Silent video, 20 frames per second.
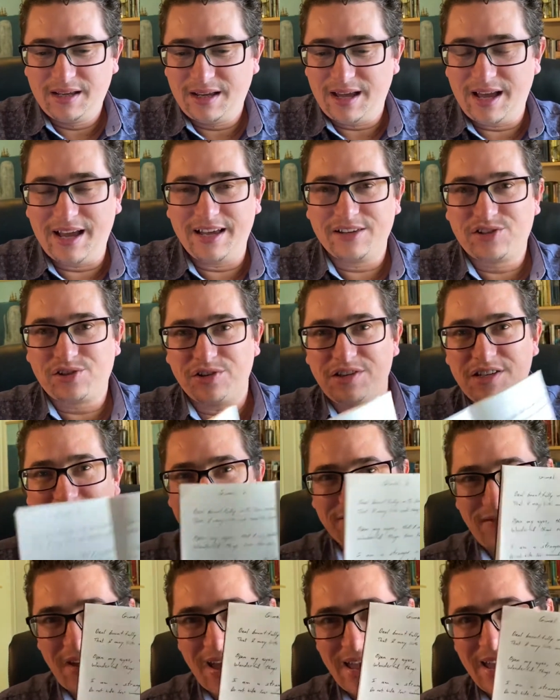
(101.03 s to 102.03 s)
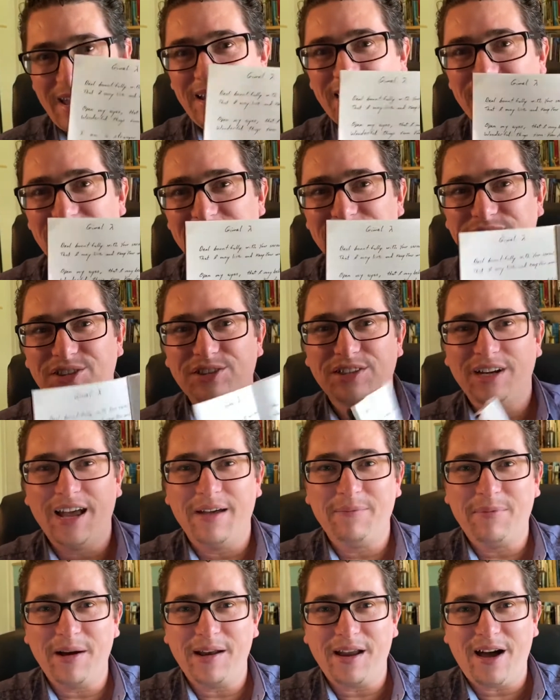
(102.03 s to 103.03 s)
Uh, so this is my English,
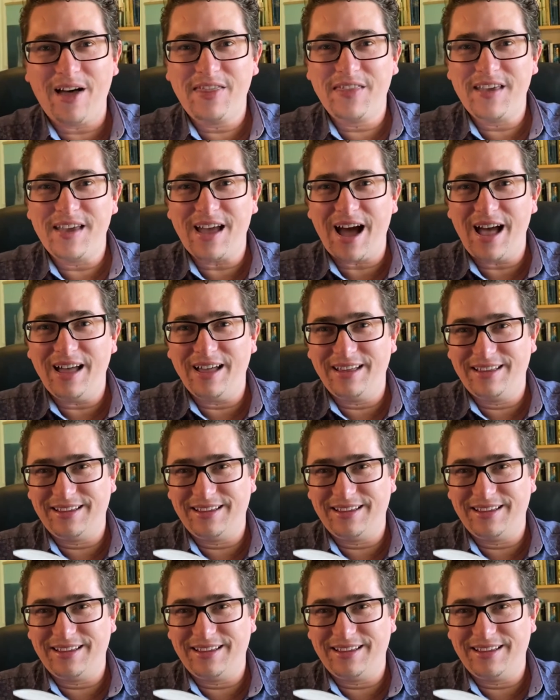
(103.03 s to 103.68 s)
but on the uh,